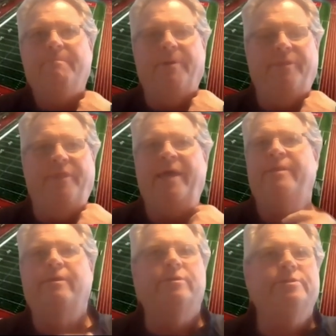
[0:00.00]
But
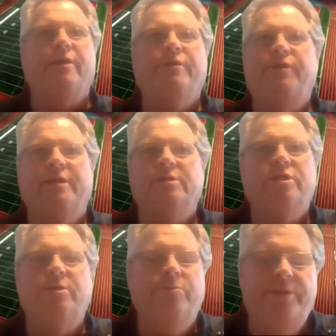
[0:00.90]
then there's other things
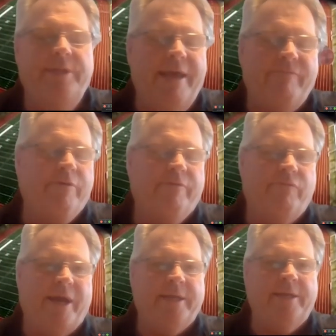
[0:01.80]
she would never have
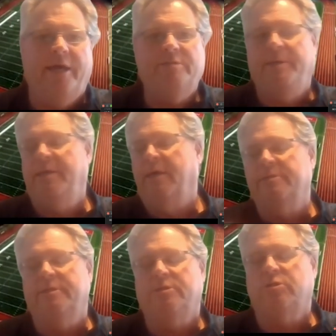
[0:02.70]
recognized
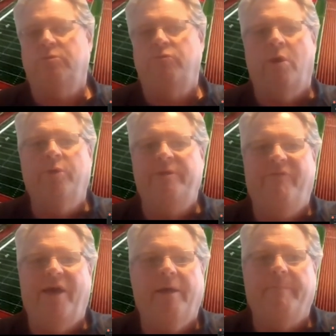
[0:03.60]
because it's grown and
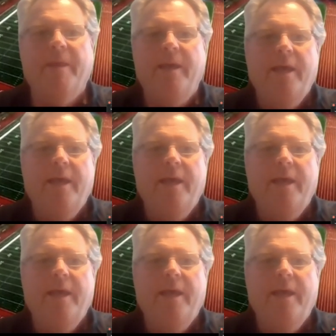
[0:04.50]
developed.